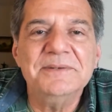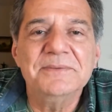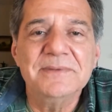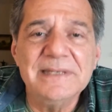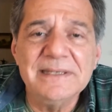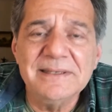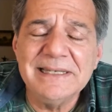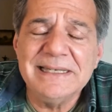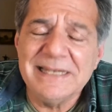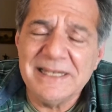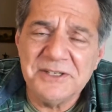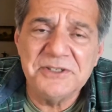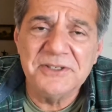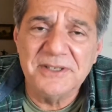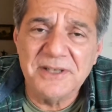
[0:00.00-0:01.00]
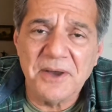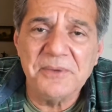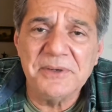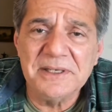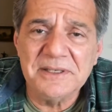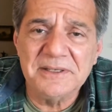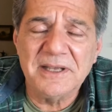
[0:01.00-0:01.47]
really need you to
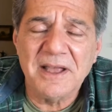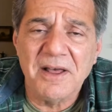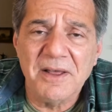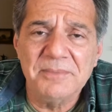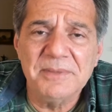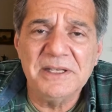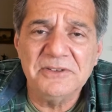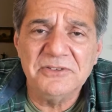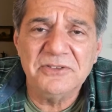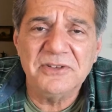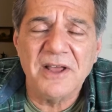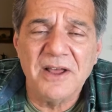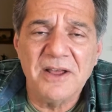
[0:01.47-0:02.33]
go into the comments